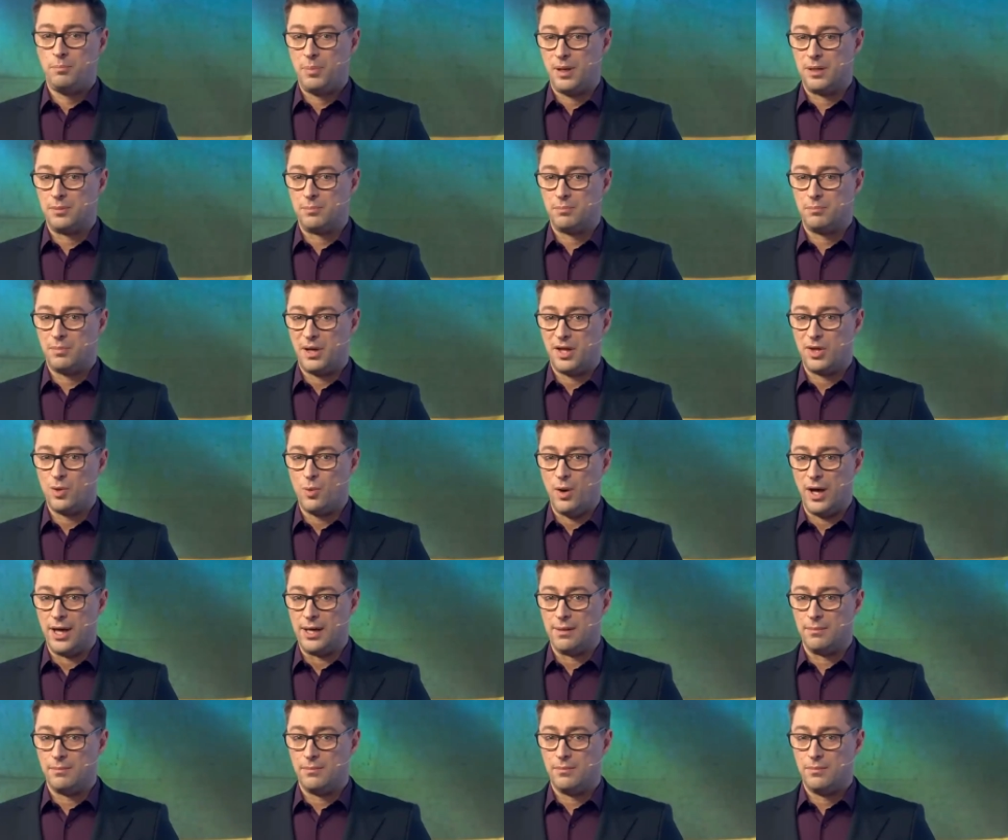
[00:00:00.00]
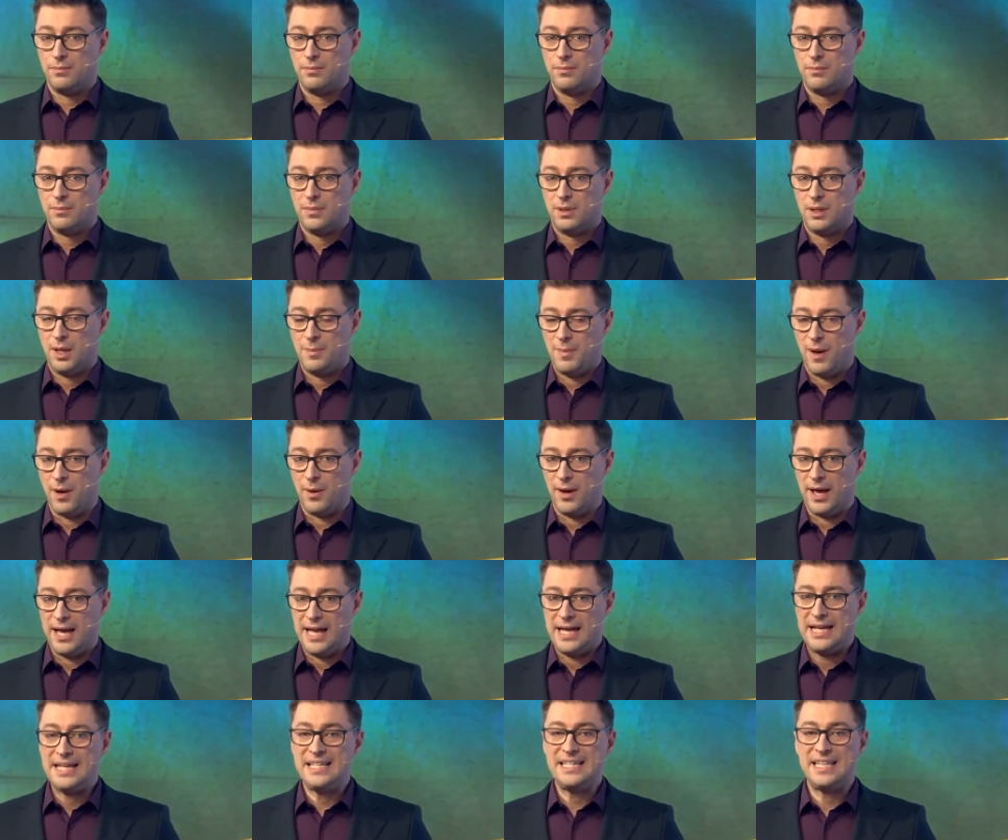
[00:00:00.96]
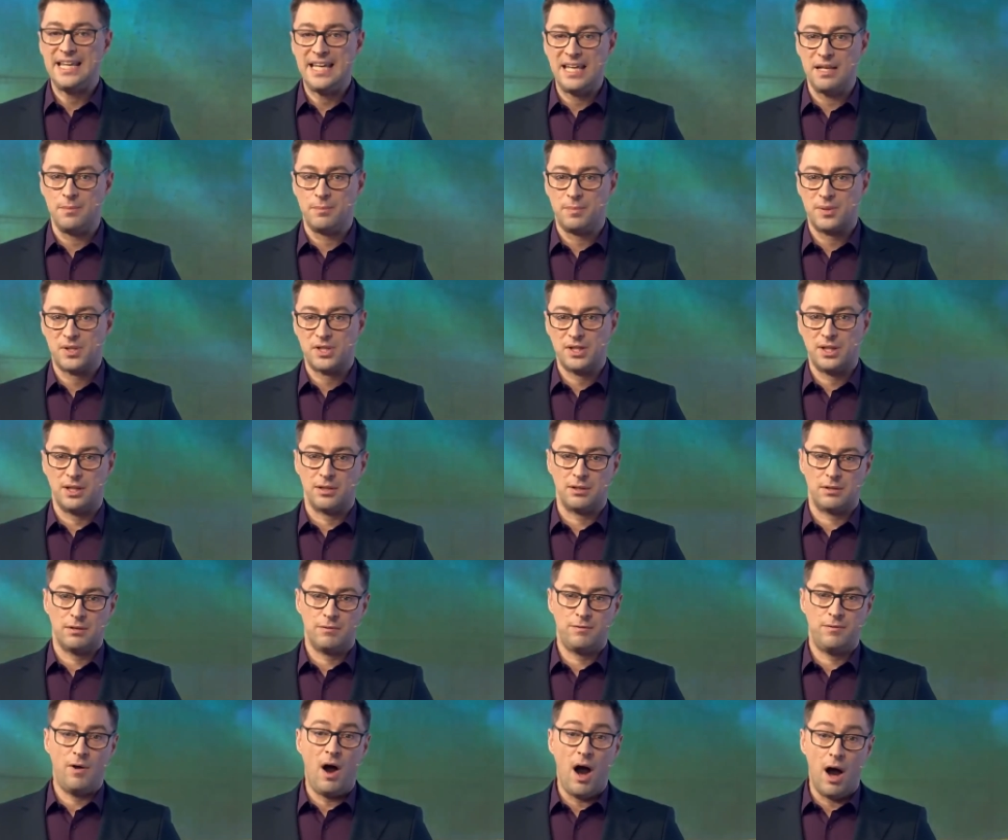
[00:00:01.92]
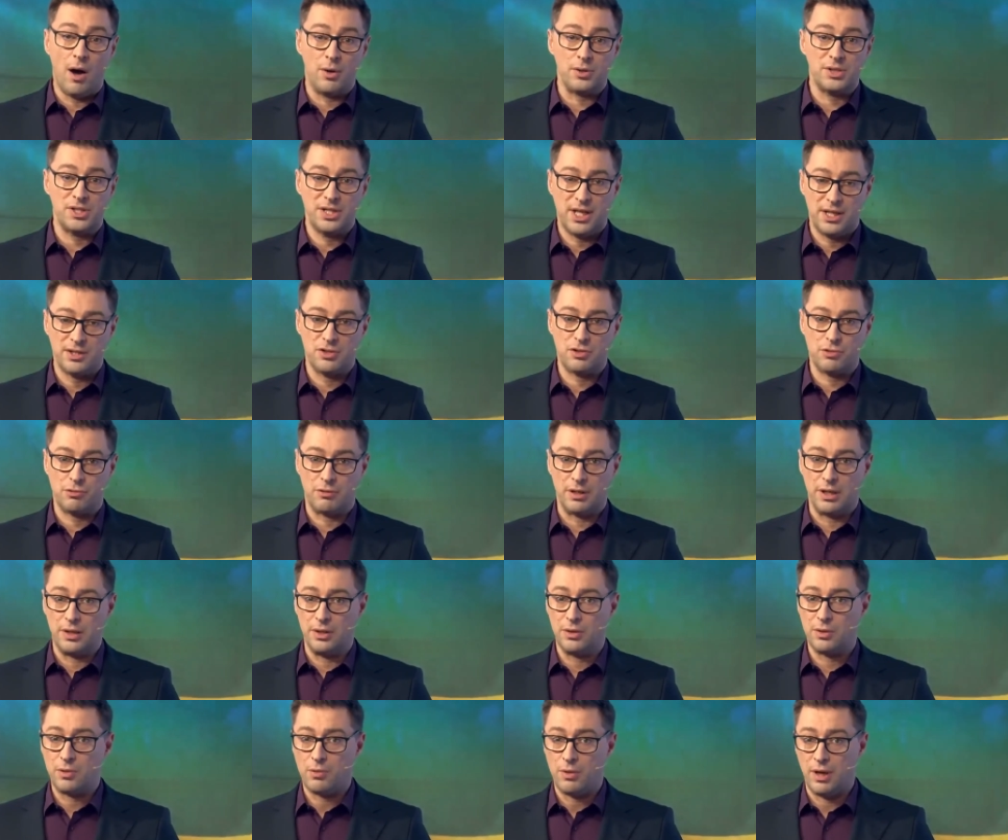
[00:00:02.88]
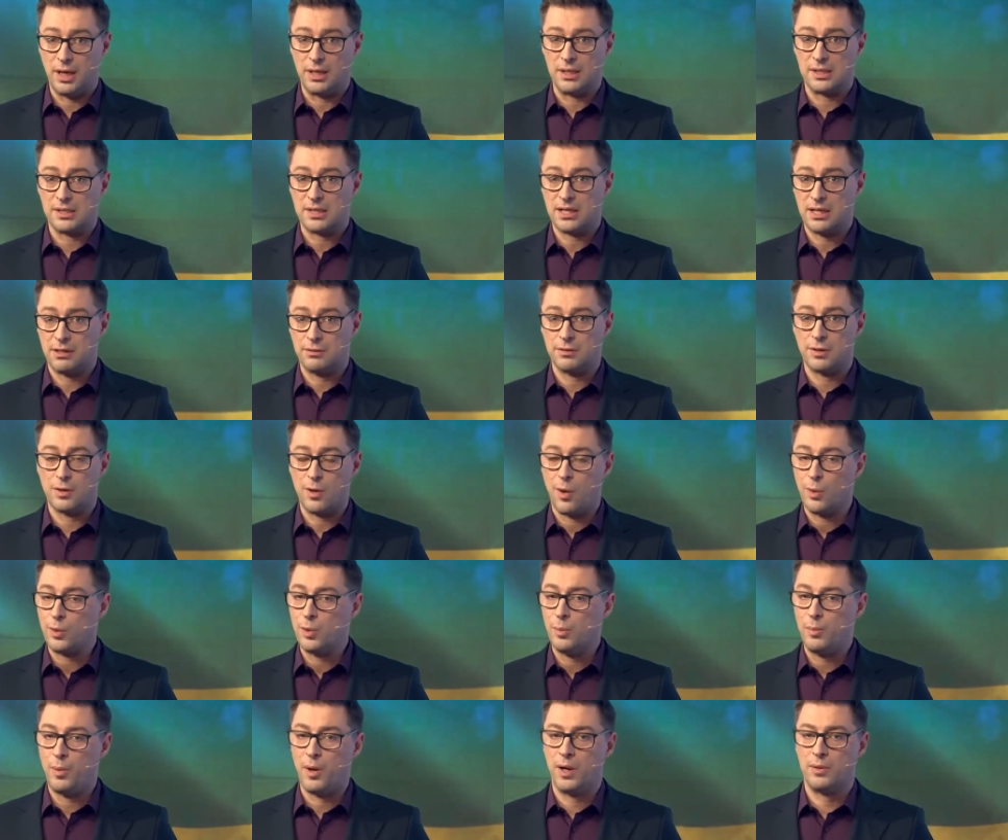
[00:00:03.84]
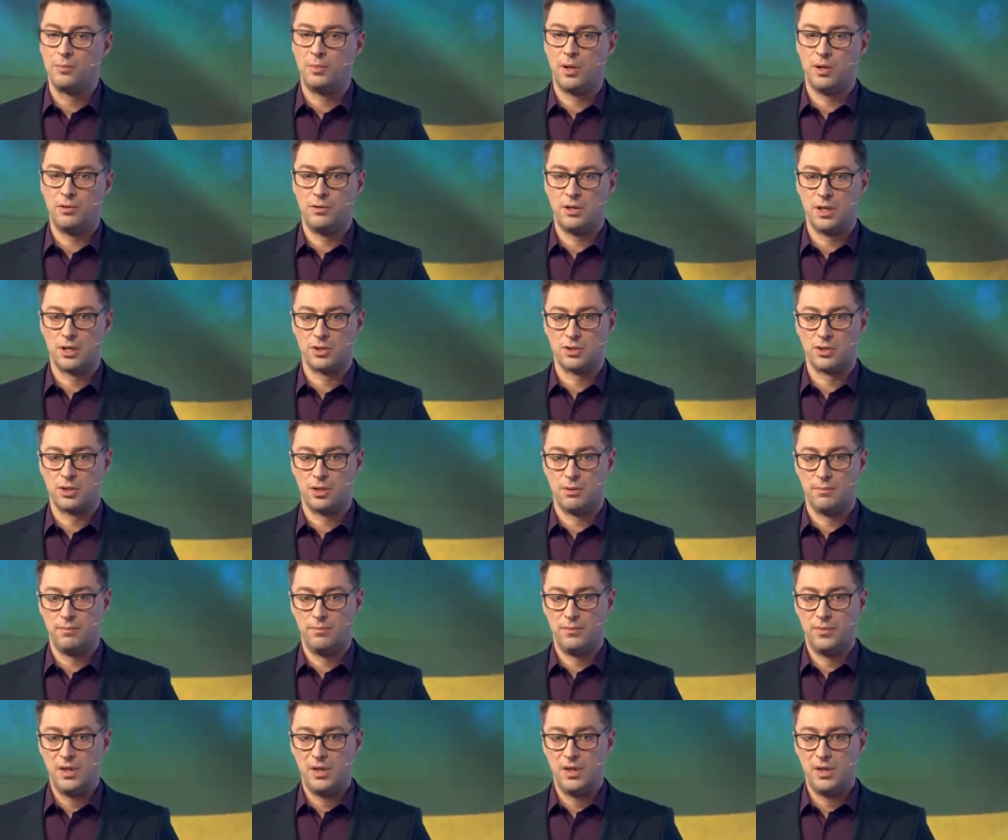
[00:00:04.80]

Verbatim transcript: But by the way, about eighteen percent of our territory in Ukraine is currently occupied by Russia.